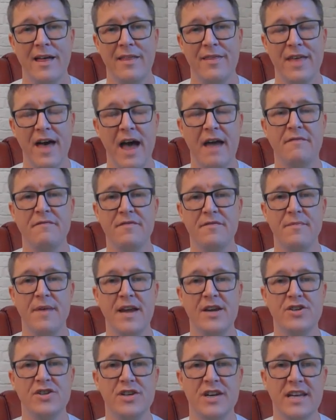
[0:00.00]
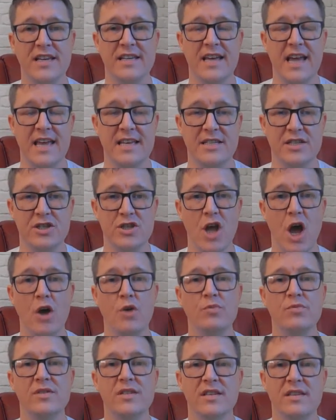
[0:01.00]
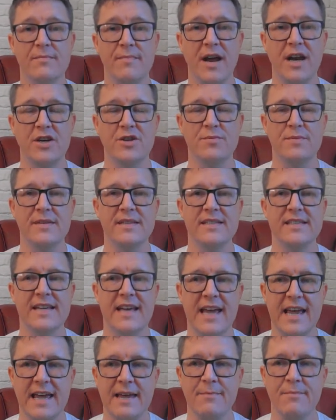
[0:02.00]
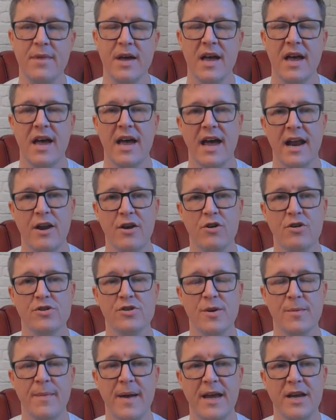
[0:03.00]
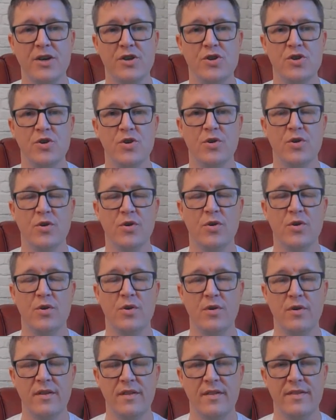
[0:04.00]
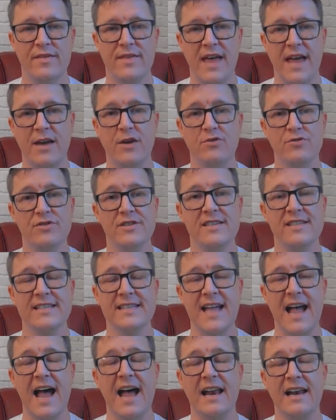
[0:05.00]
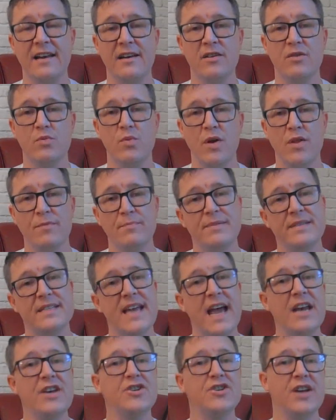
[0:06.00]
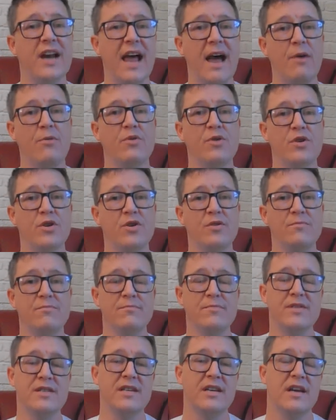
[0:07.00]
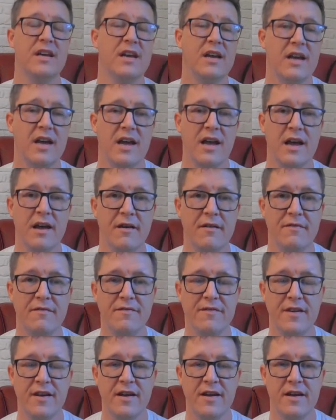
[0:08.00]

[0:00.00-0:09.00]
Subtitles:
that information is known to the management team, and I also make sure they understand what the potential outcomes of